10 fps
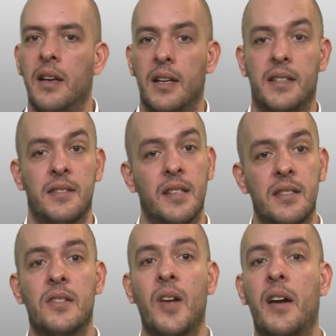It is
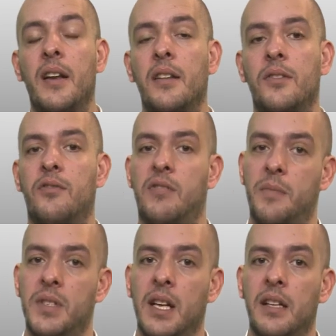necessary to
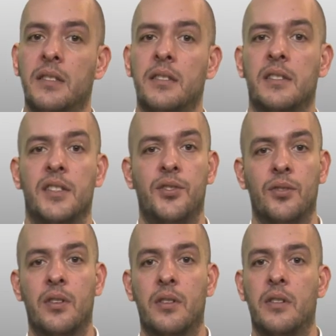represent,
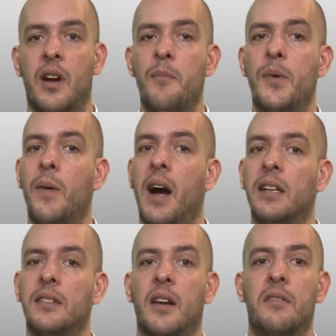store, and
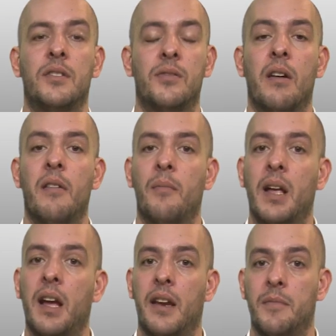provide a retrieval
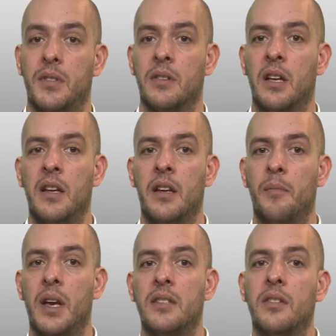mechanism
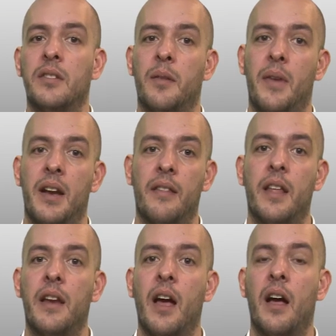based on the
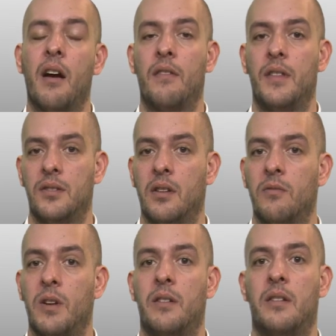metadata of the
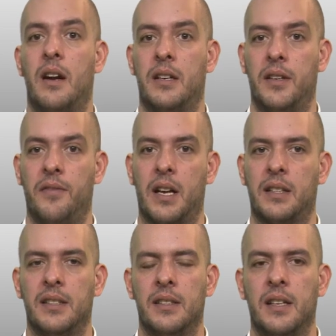software
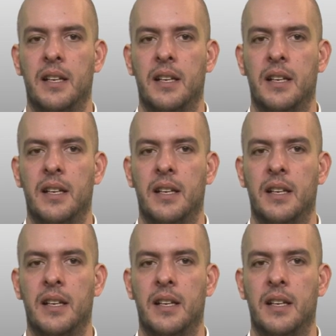artifact.